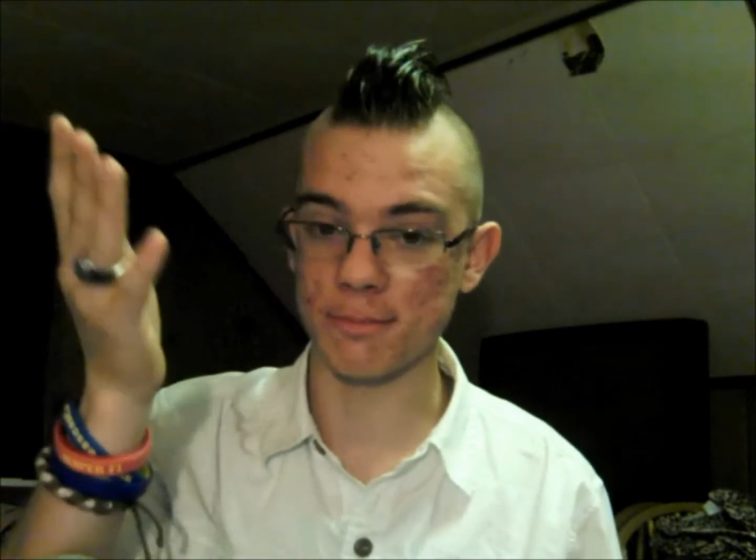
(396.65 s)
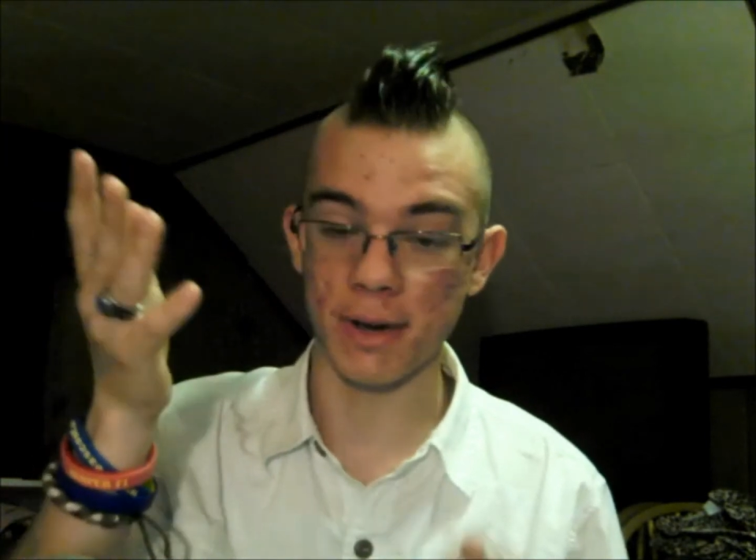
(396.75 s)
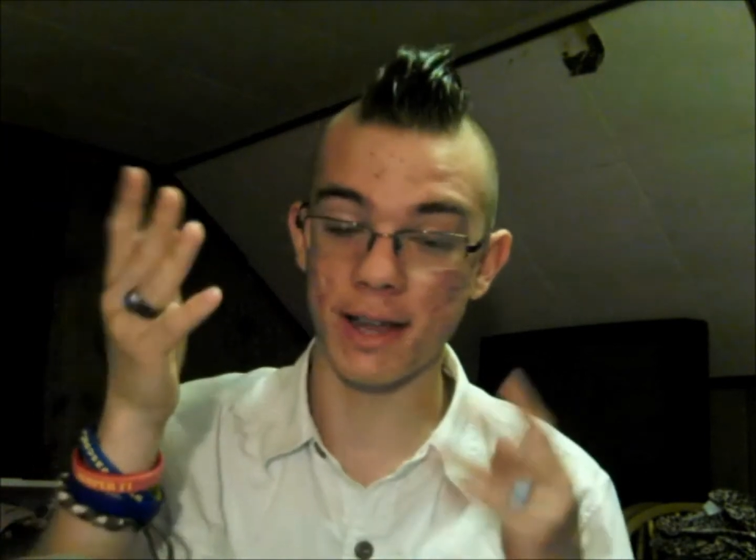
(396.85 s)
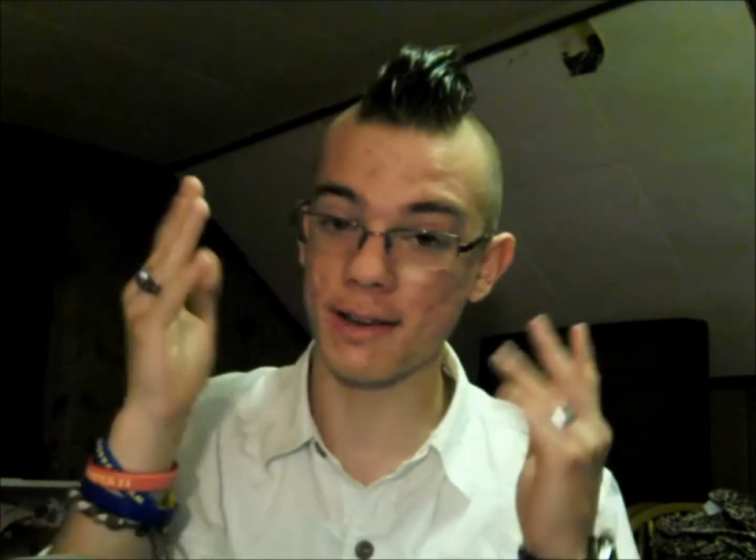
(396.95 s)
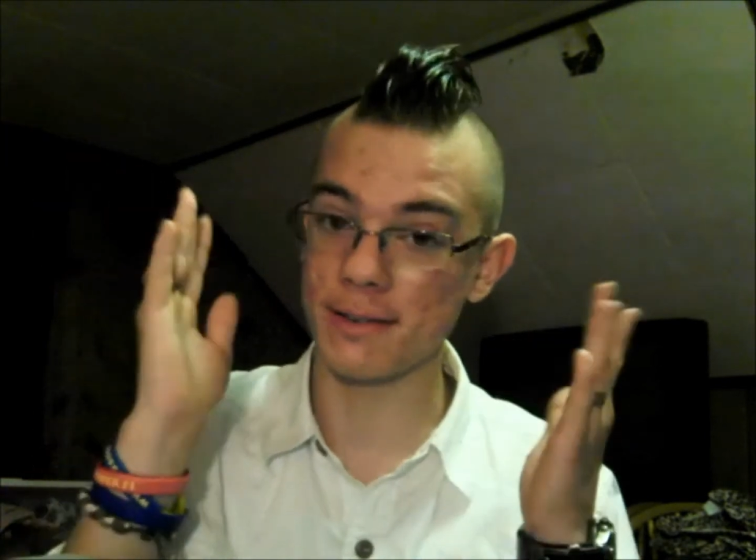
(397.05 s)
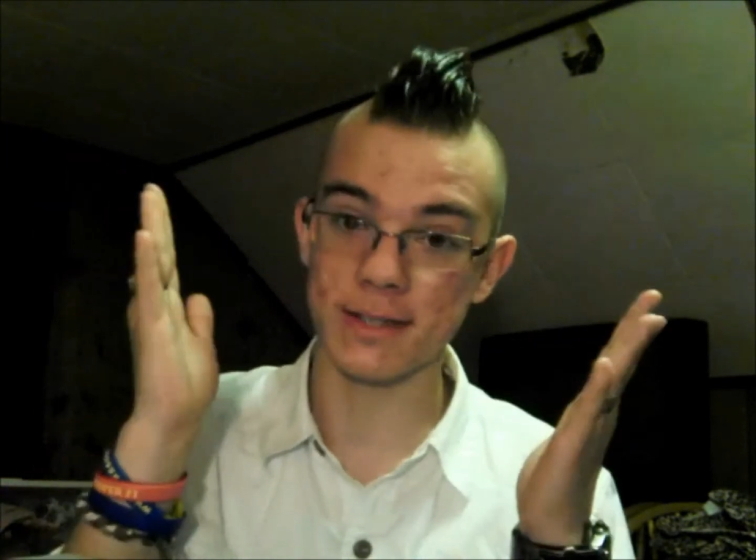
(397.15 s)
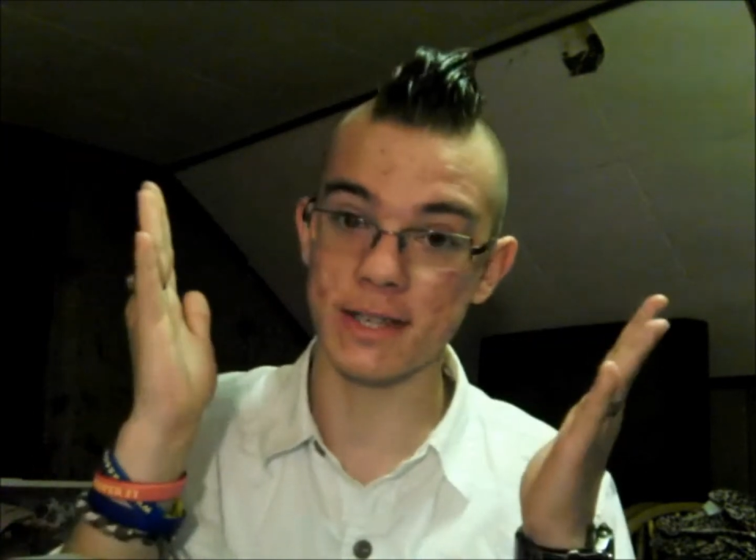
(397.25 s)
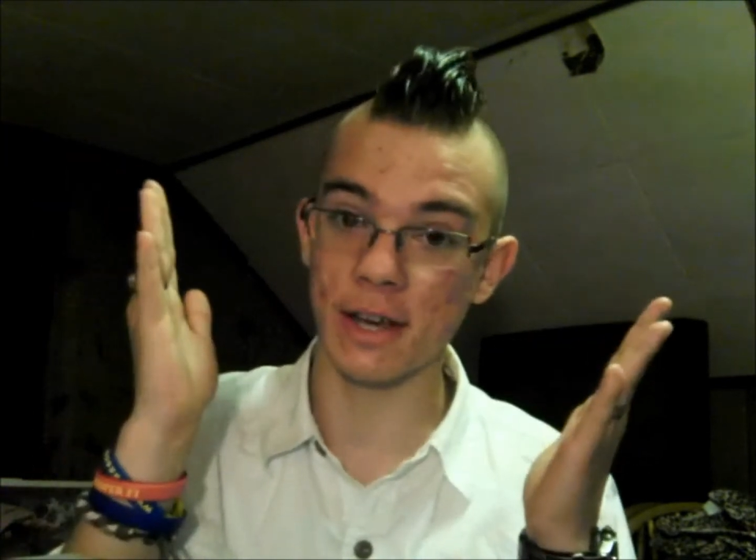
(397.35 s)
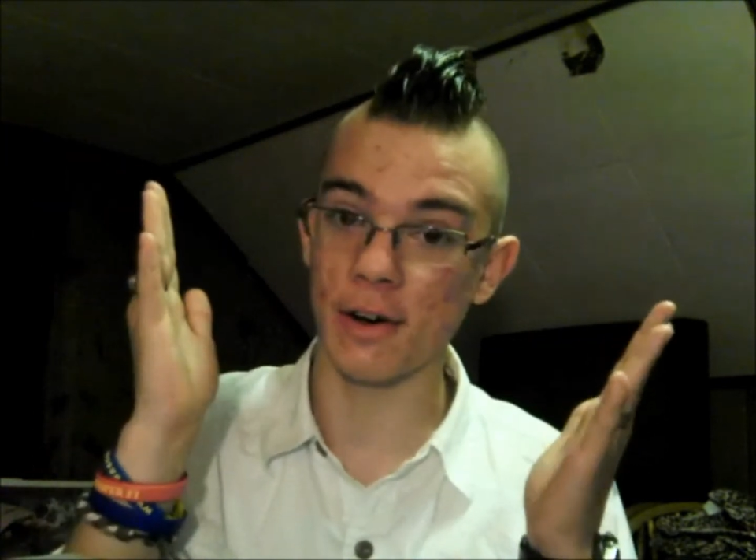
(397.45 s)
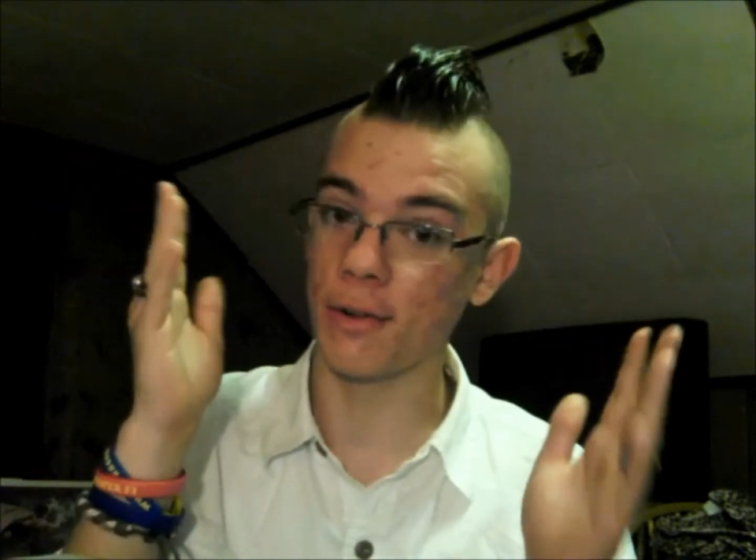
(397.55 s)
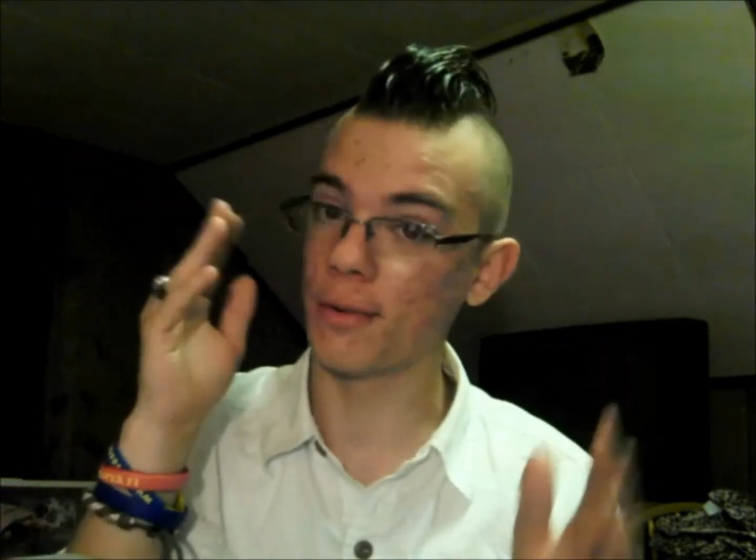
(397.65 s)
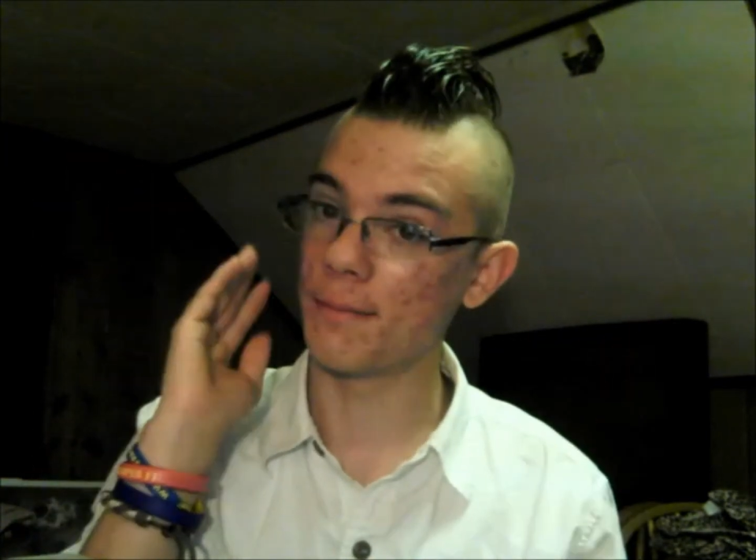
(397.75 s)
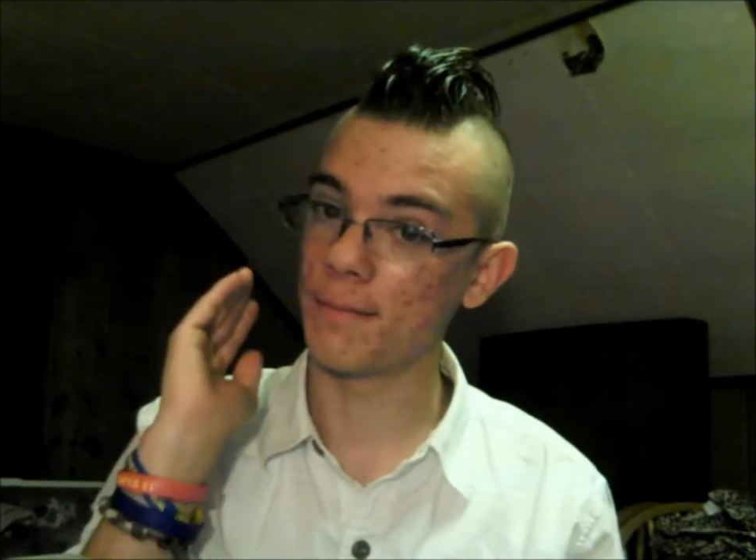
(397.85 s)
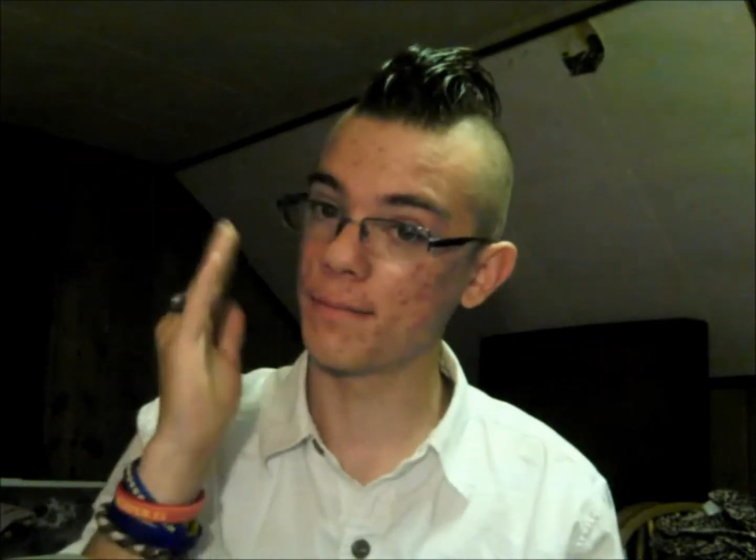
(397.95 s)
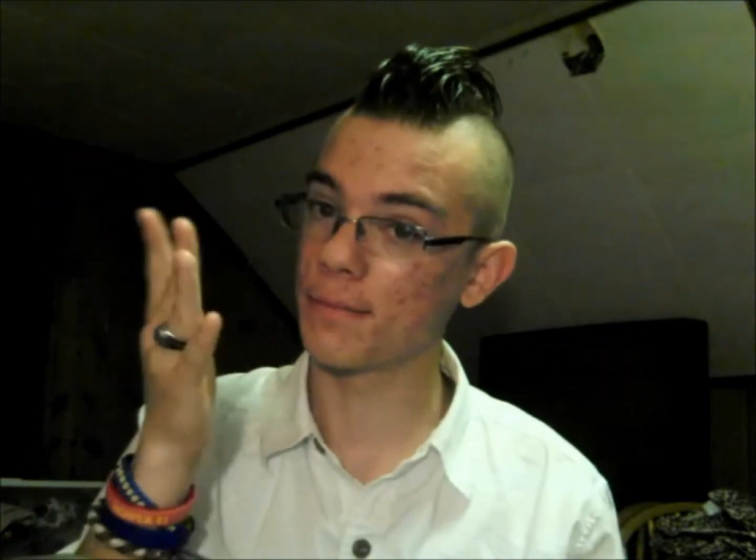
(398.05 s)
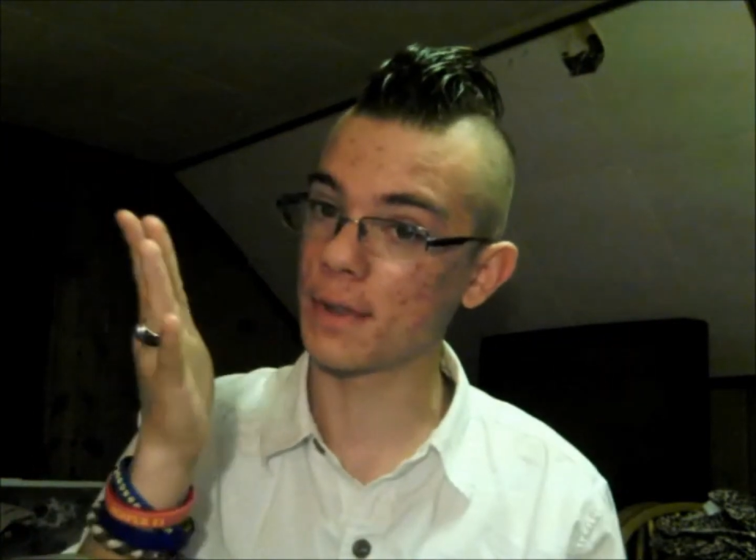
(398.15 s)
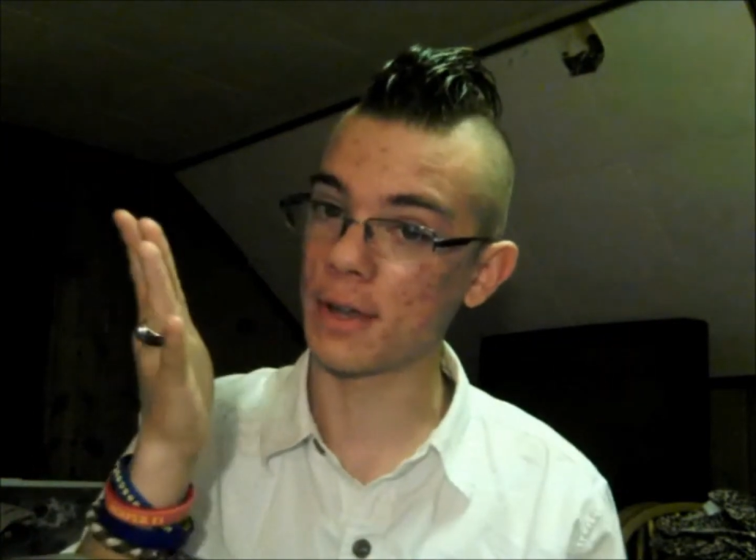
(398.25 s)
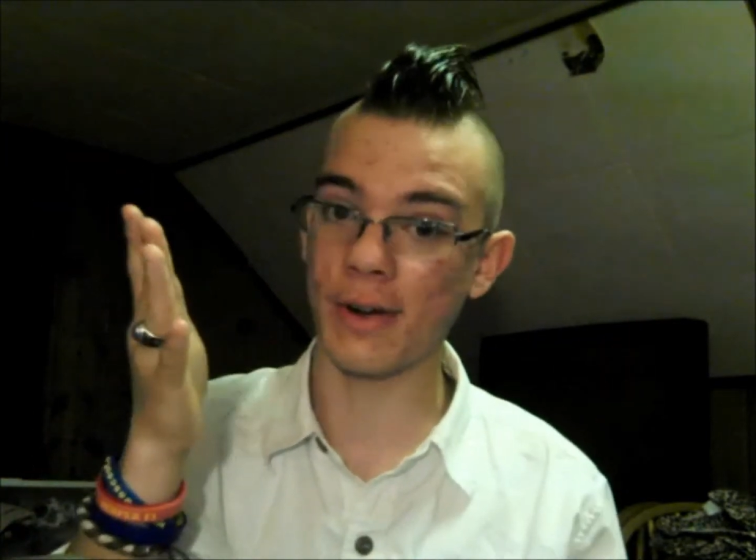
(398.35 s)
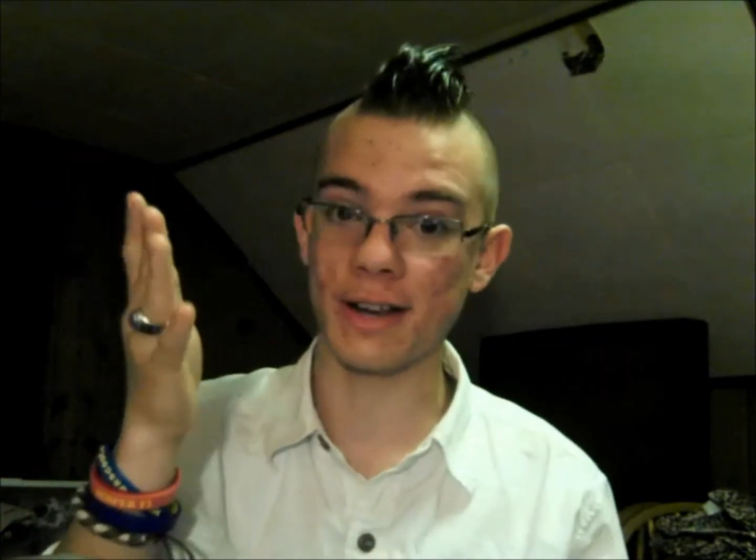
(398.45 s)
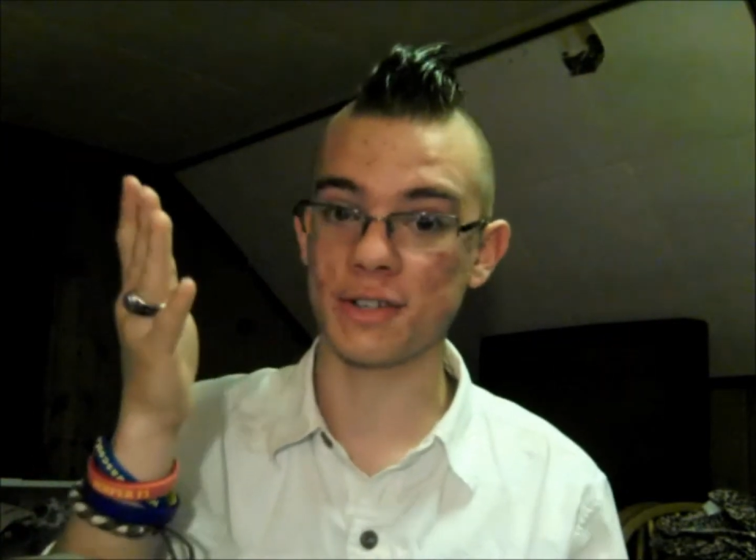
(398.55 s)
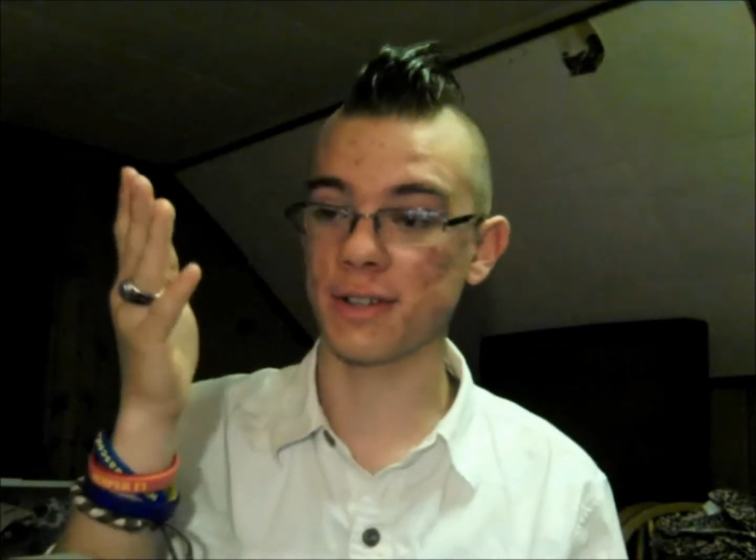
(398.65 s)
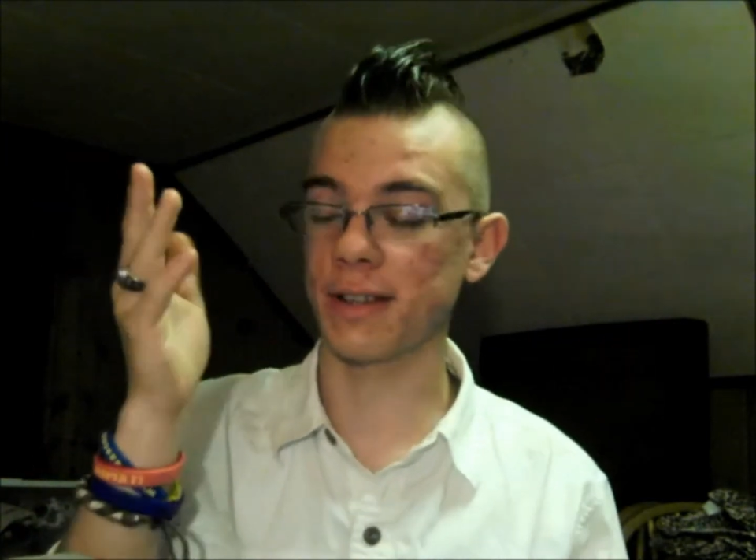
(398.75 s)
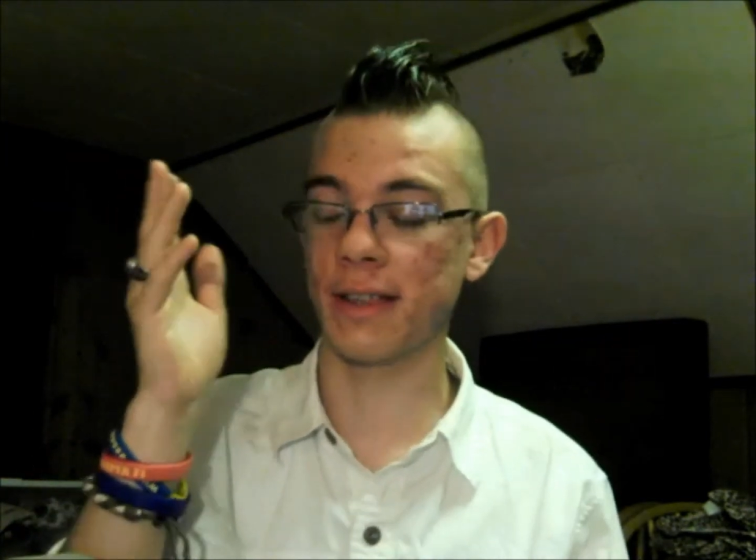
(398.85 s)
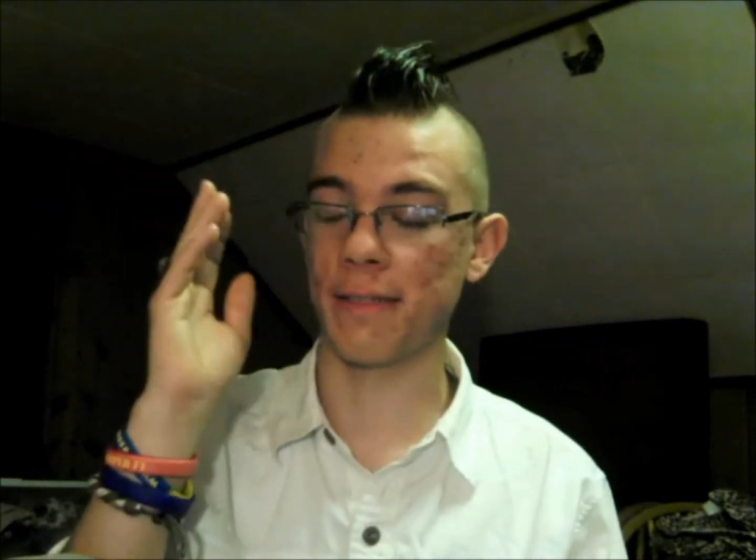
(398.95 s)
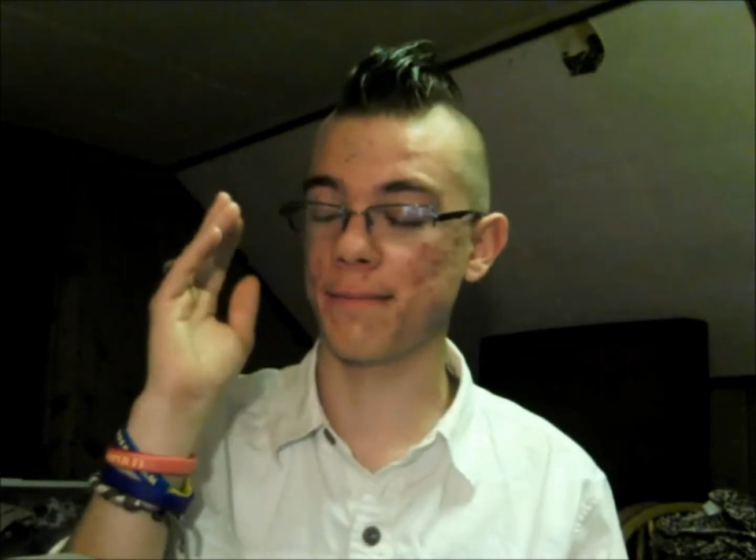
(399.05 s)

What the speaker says: but still, congratulations.